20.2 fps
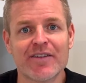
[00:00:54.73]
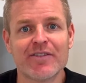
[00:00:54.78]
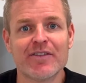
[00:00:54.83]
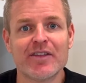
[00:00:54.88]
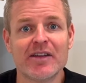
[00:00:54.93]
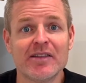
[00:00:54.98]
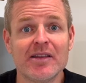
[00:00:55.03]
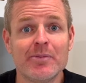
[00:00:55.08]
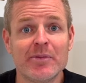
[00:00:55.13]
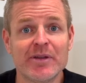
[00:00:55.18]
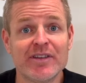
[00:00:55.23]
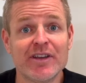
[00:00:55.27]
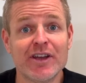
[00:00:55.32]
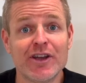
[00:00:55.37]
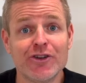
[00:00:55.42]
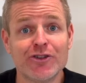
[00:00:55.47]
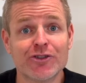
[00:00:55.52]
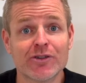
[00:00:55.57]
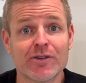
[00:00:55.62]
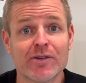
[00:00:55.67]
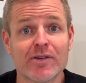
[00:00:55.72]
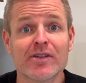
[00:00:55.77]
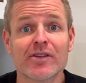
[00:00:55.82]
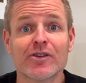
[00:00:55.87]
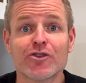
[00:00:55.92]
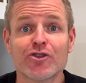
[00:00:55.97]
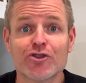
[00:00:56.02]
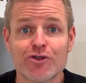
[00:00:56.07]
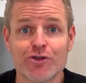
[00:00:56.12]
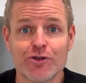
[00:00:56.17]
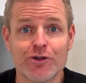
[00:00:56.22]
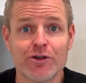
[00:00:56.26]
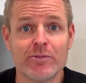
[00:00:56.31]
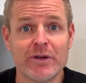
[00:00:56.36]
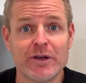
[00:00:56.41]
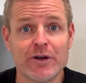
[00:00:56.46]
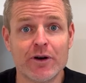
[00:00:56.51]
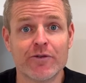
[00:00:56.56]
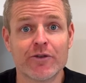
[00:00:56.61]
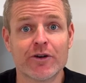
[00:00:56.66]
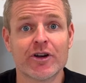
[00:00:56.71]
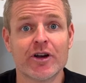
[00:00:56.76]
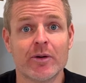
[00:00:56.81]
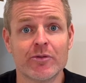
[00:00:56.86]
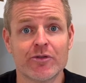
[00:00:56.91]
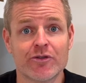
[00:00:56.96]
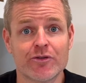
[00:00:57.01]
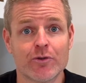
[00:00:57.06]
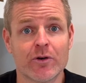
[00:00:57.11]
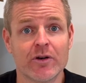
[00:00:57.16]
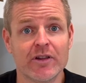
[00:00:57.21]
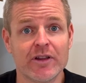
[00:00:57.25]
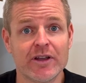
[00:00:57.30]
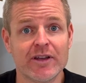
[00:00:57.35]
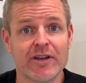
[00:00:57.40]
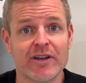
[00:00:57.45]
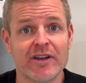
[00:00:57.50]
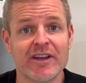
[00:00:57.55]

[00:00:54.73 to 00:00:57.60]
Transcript: of the limitations should be overcome shortly